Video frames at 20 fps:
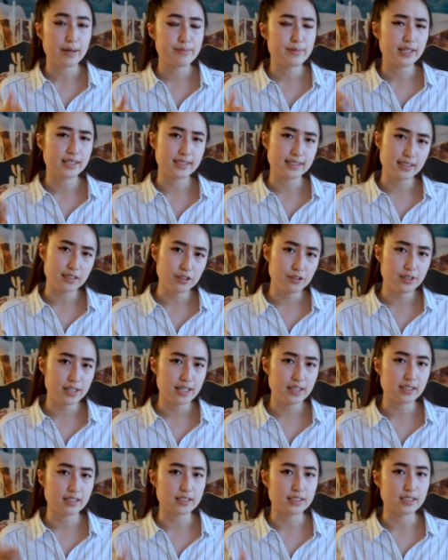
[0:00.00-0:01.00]
I'm
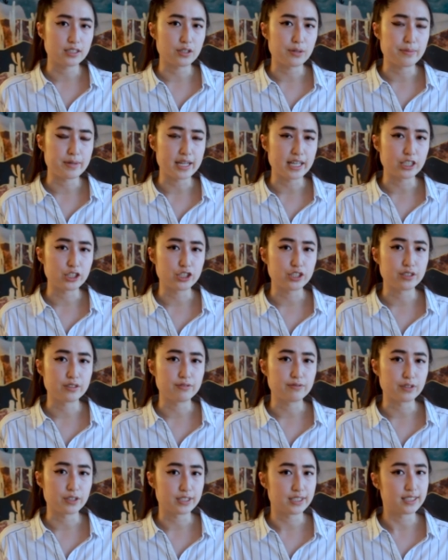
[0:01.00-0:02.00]
excluding the
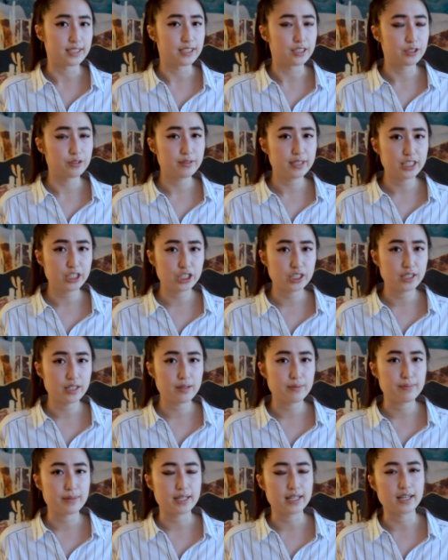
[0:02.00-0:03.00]
discrimination versus
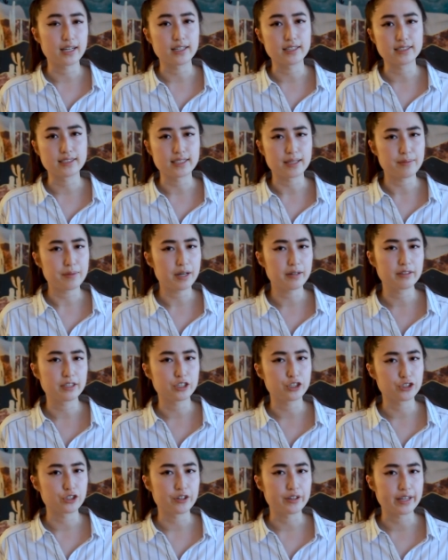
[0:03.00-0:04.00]
Grisha because I'm not
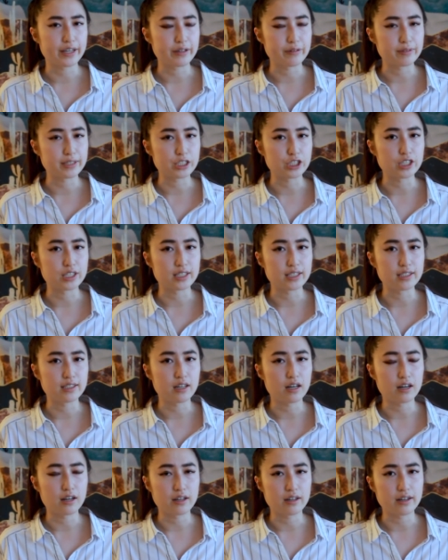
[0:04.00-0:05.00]
really sure that
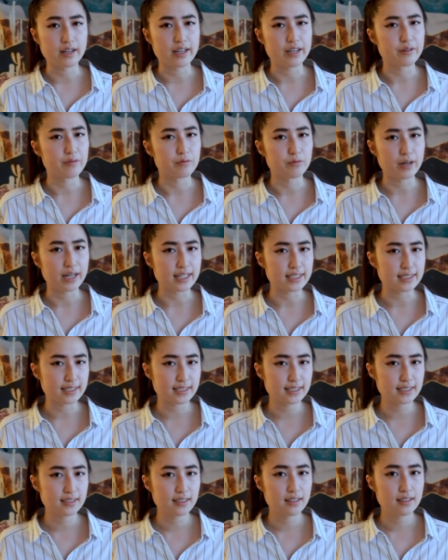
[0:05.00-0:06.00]
Grisha are a
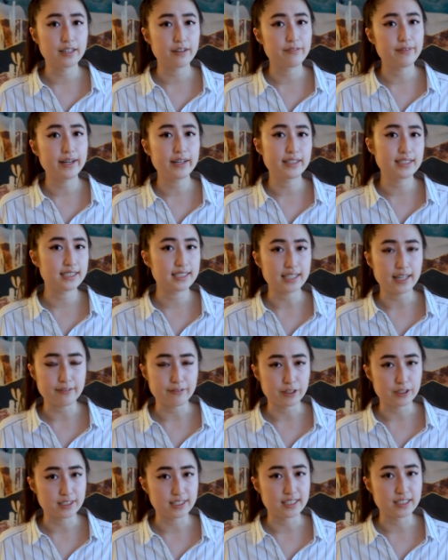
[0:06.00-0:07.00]
race. They're very
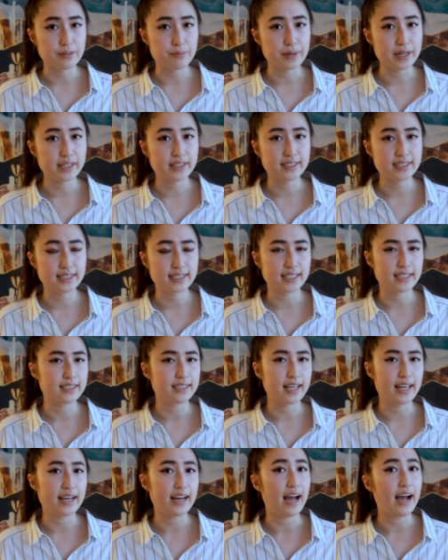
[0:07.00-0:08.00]
diverse in appearance
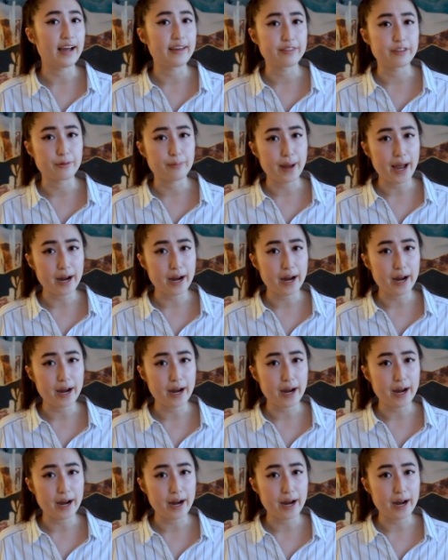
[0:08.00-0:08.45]
and can hide their